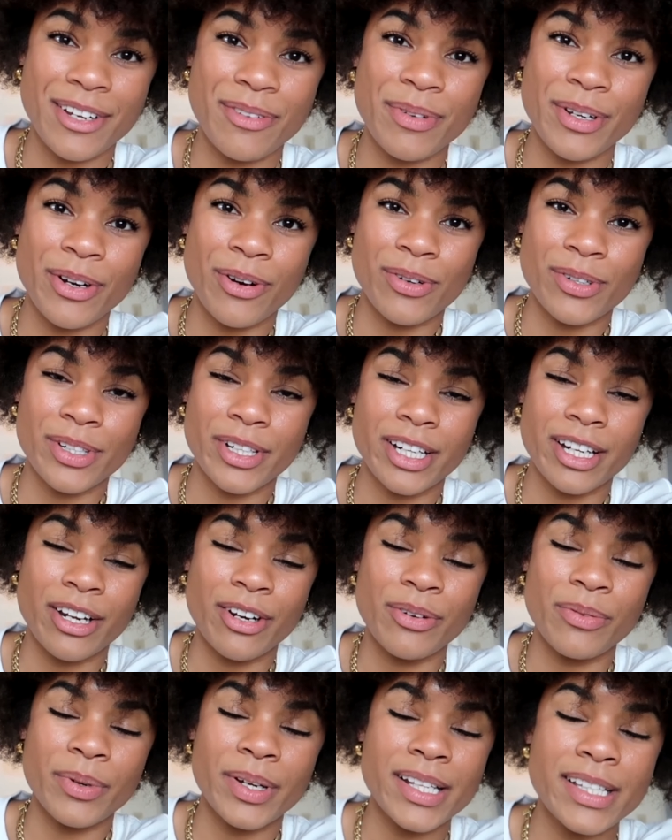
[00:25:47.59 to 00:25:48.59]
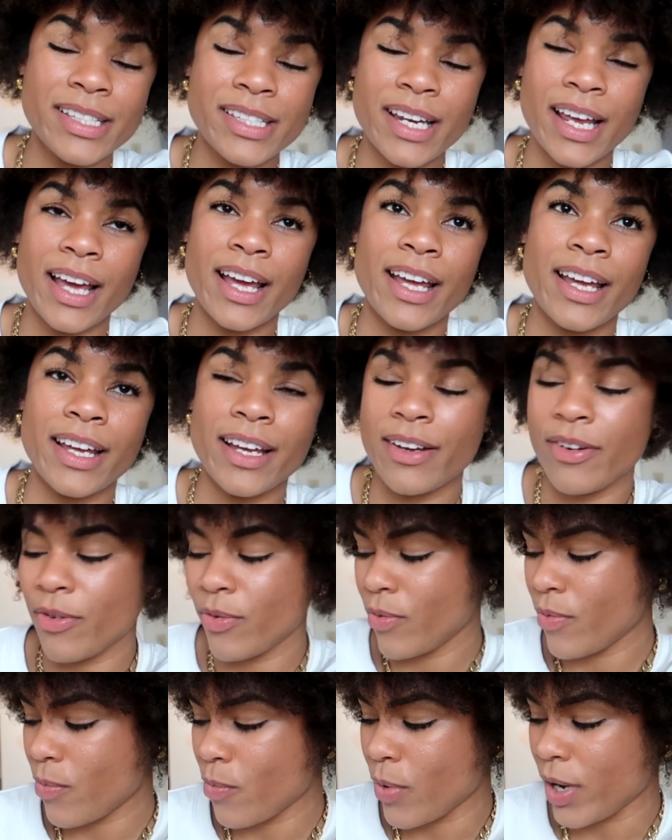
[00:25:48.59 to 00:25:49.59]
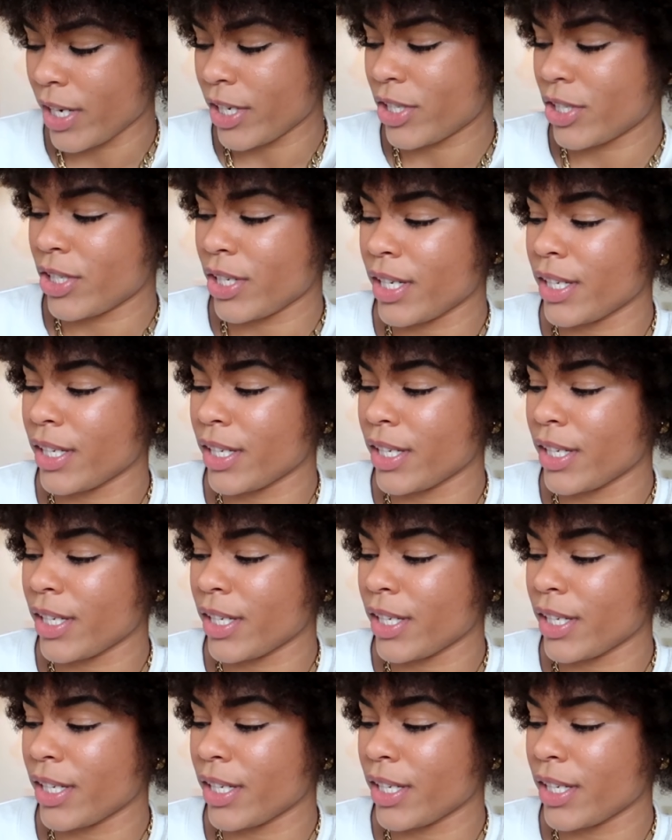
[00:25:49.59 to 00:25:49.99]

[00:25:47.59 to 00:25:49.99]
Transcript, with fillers: We ordered it on Wednesday, which